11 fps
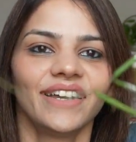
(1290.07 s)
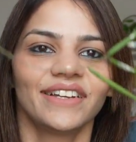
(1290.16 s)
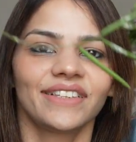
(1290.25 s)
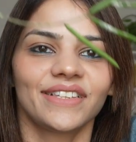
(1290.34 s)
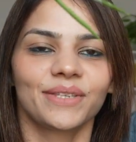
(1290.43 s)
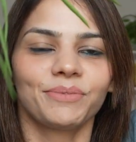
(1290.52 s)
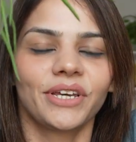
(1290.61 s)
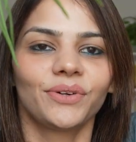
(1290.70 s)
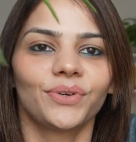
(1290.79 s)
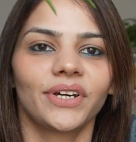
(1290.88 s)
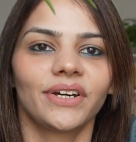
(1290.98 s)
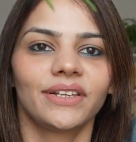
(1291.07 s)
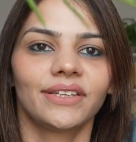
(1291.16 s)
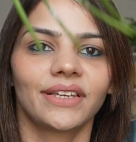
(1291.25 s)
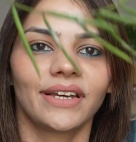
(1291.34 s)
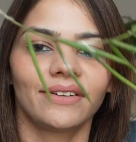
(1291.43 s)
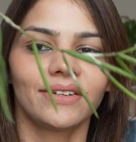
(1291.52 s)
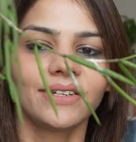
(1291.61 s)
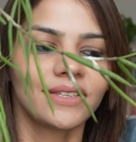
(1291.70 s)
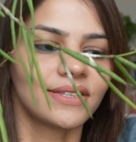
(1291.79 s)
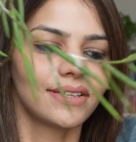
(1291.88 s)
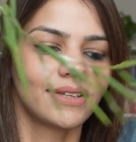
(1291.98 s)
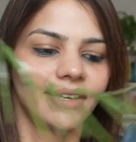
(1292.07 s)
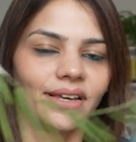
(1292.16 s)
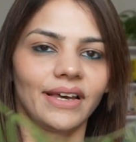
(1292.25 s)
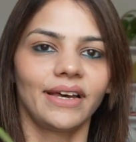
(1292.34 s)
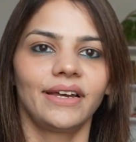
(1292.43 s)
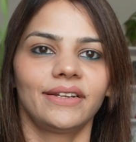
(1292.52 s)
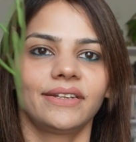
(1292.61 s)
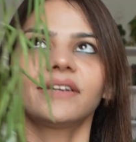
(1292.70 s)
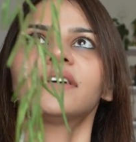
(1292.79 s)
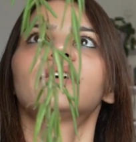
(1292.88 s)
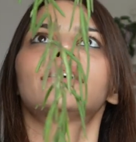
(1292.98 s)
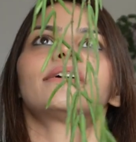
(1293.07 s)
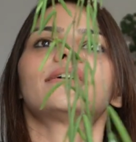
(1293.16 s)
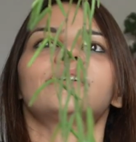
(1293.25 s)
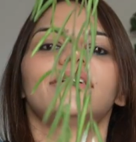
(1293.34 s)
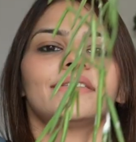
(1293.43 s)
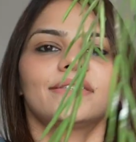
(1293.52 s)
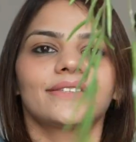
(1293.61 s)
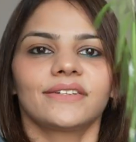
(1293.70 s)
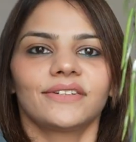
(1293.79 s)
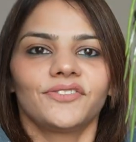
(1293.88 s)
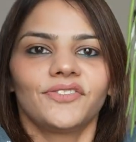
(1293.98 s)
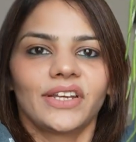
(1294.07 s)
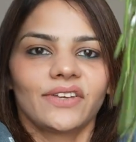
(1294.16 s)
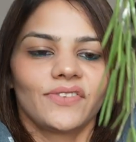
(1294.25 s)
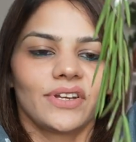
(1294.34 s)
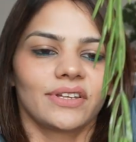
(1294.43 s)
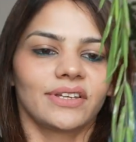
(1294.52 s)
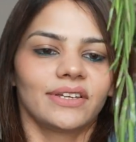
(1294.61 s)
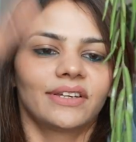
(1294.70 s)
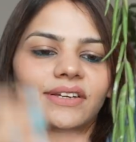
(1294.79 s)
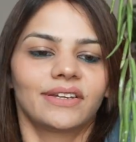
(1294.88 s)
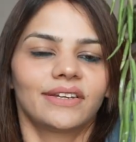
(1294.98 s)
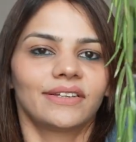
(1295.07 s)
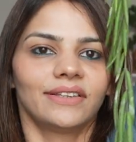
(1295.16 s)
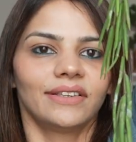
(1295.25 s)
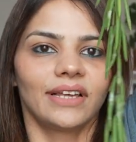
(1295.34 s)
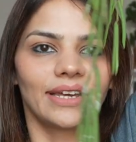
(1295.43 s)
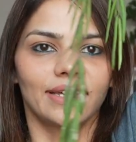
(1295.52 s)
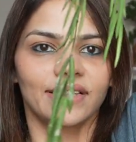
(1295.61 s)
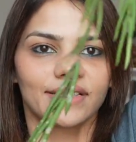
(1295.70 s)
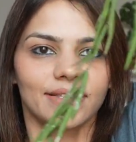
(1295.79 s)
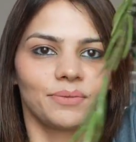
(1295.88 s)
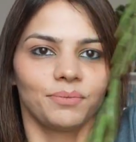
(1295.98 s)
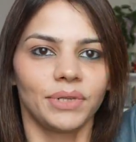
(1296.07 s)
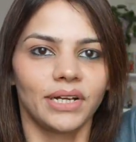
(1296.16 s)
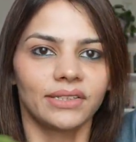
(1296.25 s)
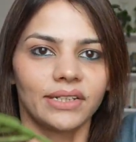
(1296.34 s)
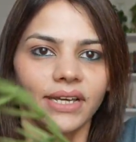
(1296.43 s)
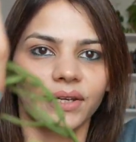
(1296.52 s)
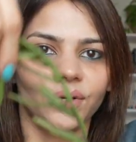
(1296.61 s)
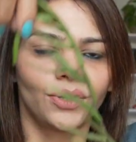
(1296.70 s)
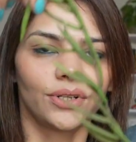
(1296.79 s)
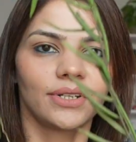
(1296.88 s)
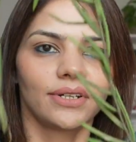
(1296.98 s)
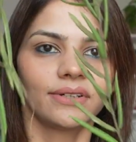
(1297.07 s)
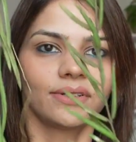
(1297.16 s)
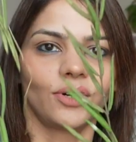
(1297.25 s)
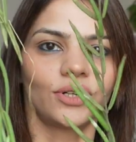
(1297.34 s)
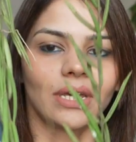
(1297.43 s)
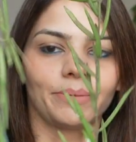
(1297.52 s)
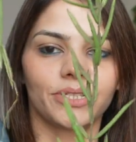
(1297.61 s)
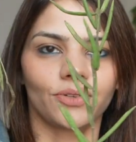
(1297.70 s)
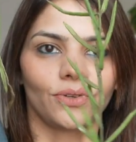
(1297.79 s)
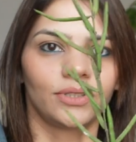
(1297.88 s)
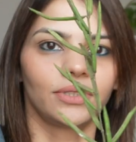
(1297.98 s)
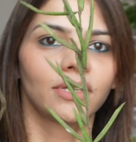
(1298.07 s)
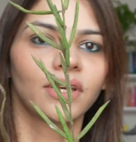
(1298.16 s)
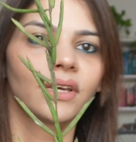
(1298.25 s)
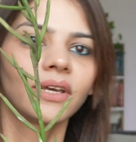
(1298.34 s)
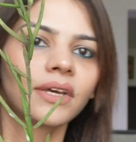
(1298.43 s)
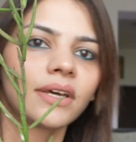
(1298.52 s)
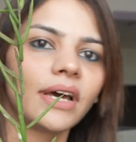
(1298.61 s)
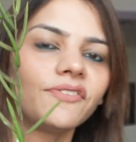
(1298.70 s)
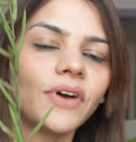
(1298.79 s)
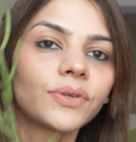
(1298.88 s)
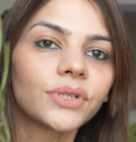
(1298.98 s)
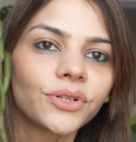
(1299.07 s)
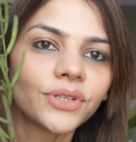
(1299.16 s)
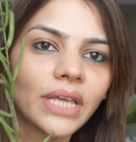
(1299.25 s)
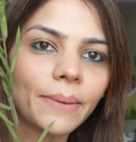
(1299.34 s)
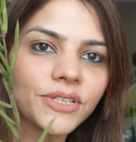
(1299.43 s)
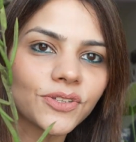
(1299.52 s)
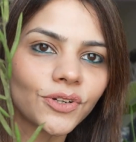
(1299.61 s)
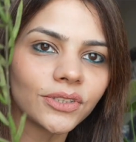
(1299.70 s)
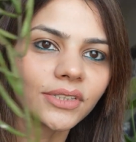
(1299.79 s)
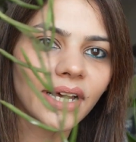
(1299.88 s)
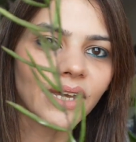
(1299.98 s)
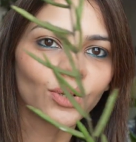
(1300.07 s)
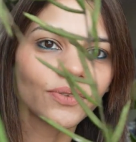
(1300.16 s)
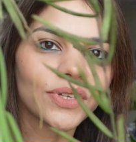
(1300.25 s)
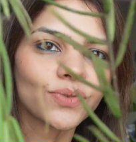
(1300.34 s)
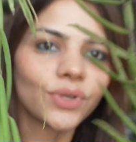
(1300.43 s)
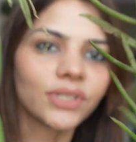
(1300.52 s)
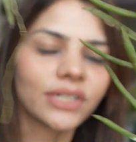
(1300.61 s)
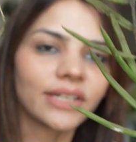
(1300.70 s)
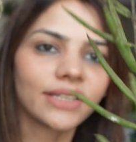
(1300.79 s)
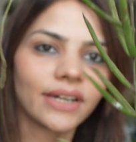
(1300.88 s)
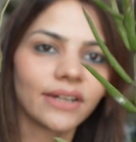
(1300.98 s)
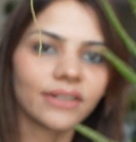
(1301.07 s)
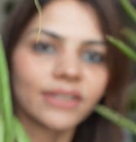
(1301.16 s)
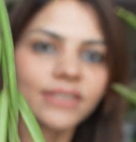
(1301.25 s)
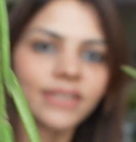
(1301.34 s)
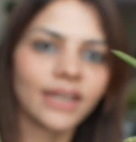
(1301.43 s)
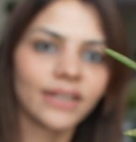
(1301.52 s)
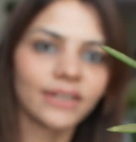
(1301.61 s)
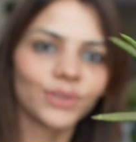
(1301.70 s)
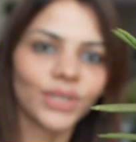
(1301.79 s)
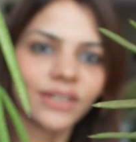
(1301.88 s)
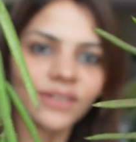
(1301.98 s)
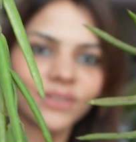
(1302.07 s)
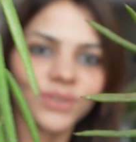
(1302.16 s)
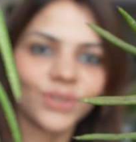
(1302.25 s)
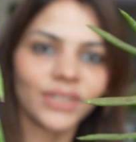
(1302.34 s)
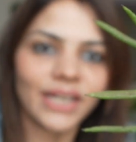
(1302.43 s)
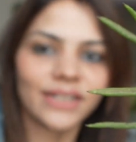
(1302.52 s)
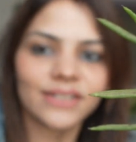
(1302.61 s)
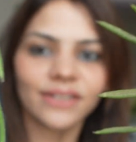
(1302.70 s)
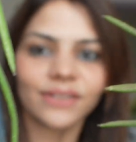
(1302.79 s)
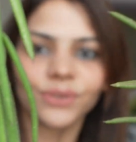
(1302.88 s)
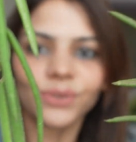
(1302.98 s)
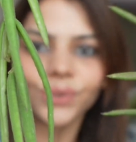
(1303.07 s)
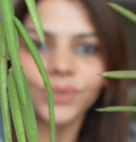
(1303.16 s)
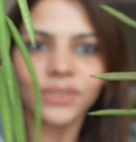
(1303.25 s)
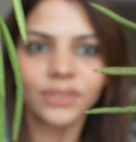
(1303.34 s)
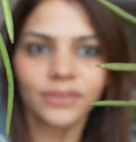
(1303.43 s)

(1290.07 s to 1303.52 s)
This is my Hoya linearis, and it's a very nice plant that I got on Amazon. I found it on Amazon. I always wanted linearis, and look at all that growth.